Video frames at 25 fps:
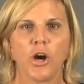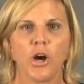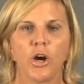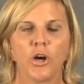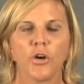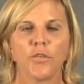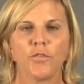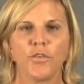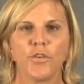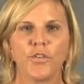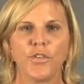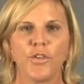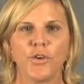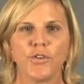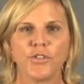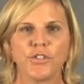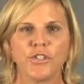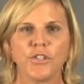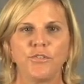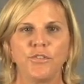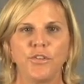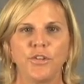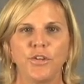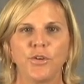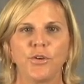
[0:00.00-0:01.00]
are for those
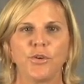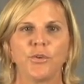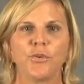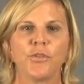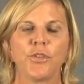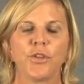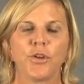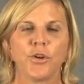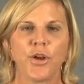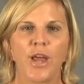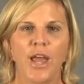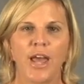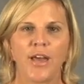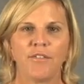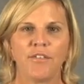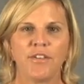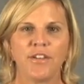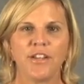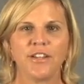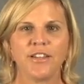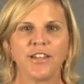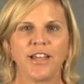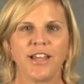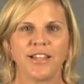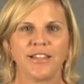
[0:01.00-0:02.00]
of you that are having
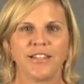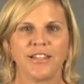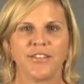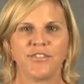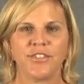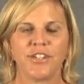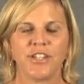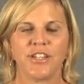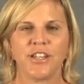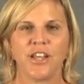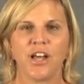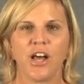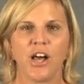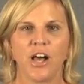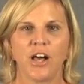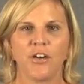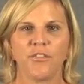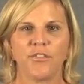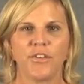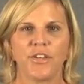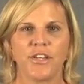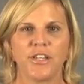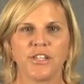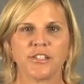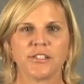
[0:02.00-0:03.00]
a LiteLift in the
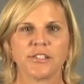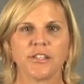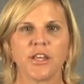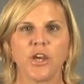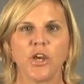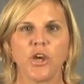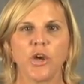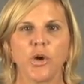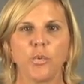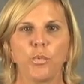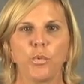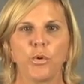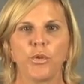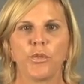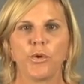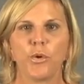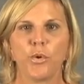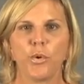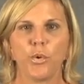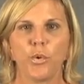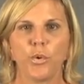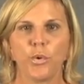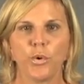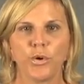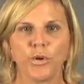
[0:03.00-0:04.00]
office with
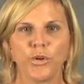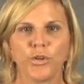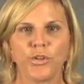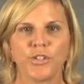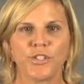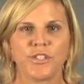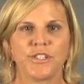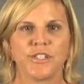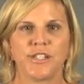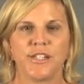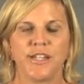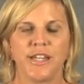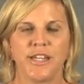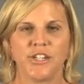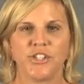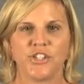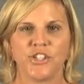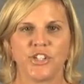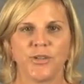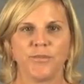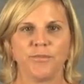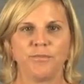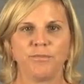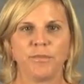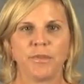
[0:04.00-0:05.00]
oral
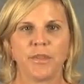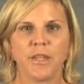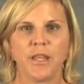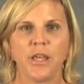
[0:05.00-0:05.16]
sedation.